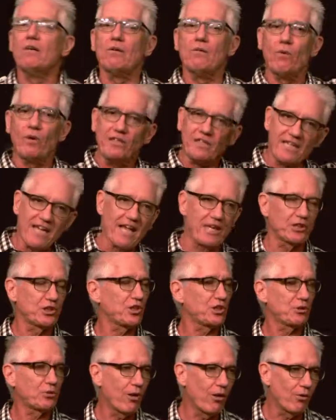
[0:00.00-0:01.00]
one day he had a
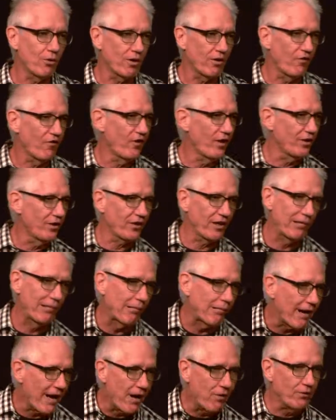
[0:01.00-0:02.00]
stroke, fell on the
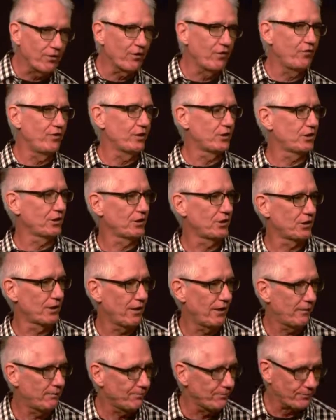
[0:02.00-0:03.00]
ground in the fishing
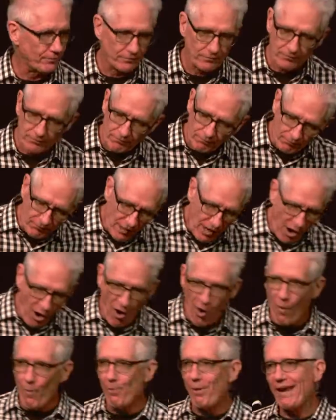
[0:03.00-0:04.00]
shop,
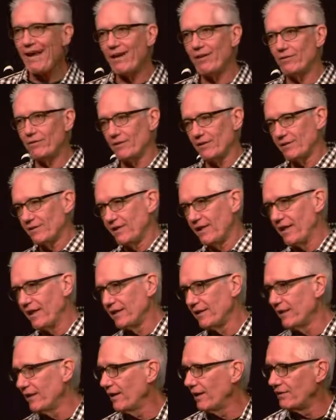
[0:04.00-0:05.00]
homebound,
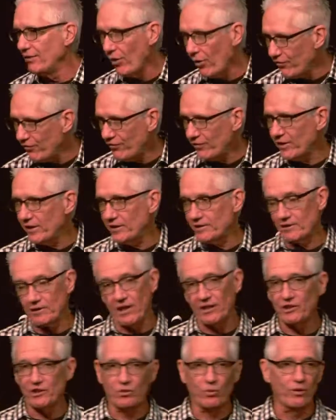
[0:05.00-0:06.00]
and uh, no friends.
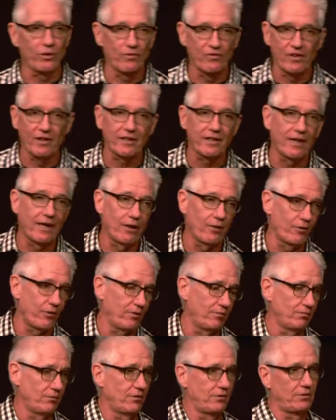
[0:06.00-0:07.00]
I just went over, hung out with
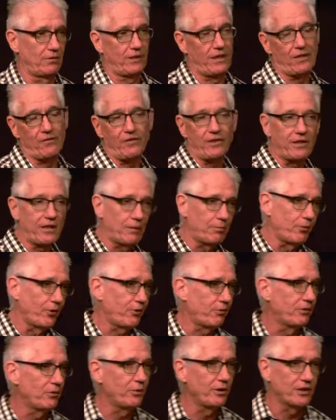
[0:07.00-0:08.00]
him every couple,
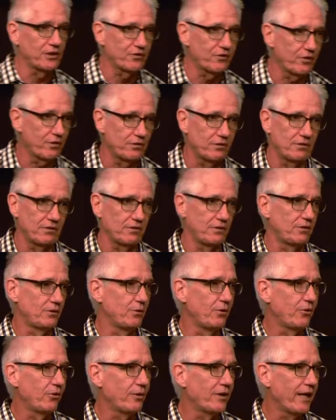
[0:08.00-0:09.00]
three weeks for
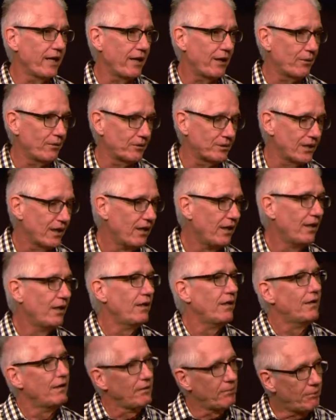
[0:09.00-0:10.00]
two, three hours.
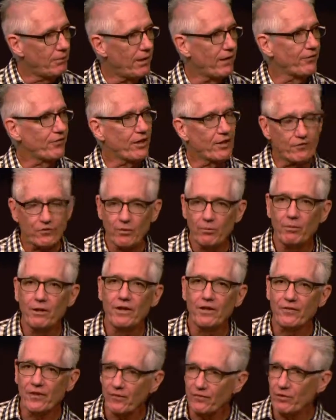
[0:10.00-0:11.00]
Month after
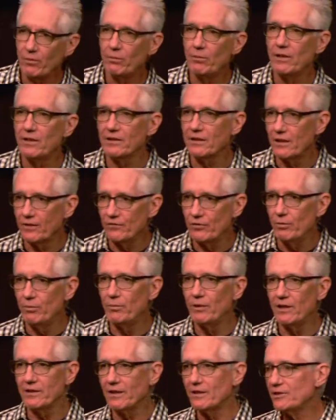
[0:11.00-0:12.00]
month after month after
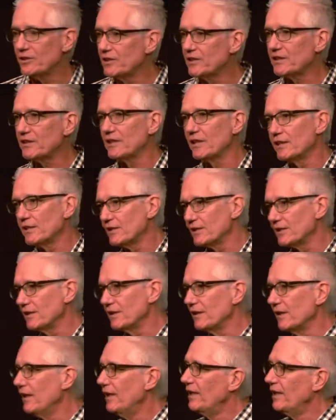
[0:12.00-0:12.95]
month. I just sensed that,